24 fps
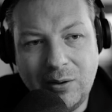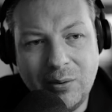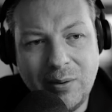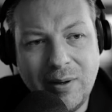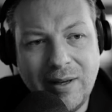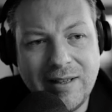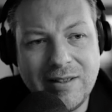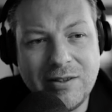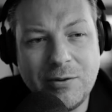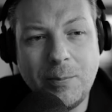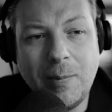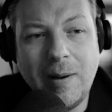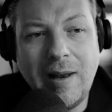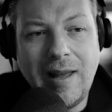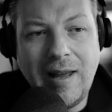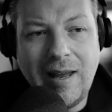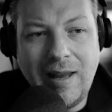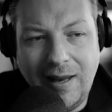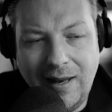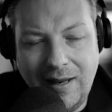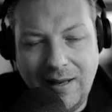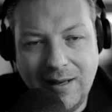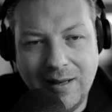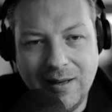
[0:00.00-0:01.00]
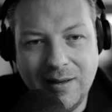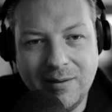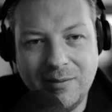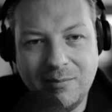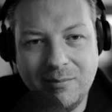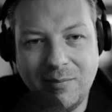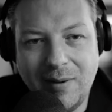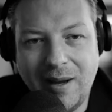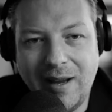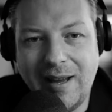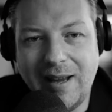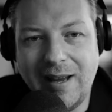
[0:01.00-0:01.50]
to explain
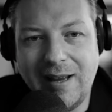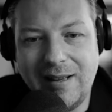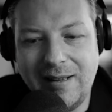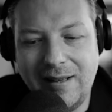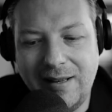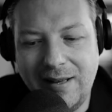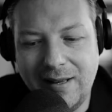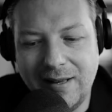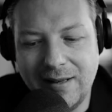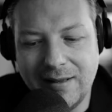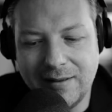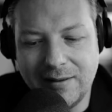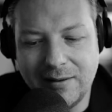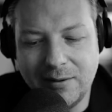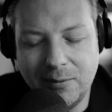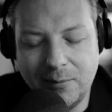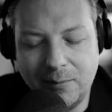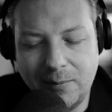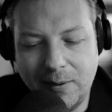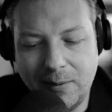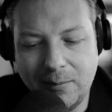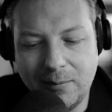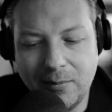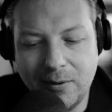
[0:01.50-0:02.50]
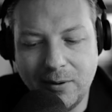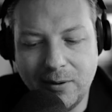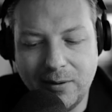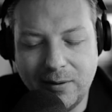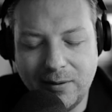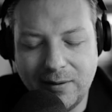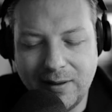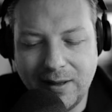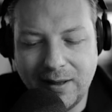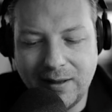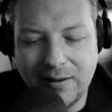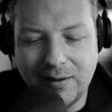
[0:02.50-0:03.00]
my ideas to people.
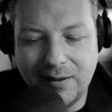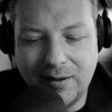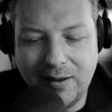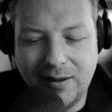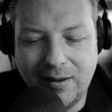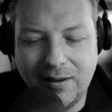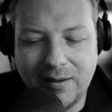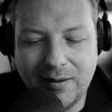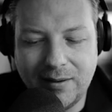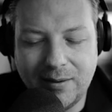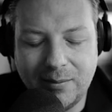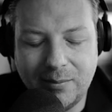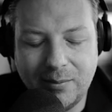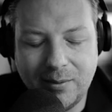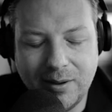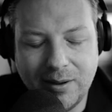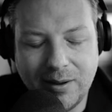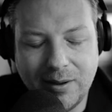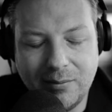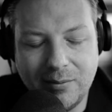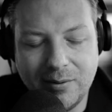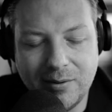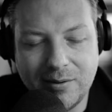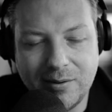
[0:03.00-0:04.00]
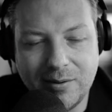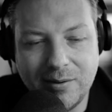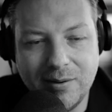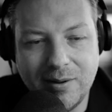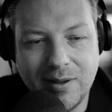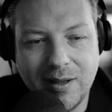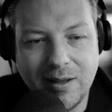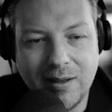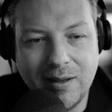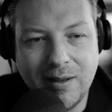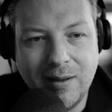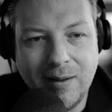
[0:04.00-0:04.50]
That is what I was good
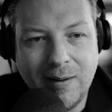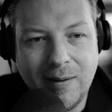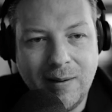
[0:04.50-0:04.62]
at.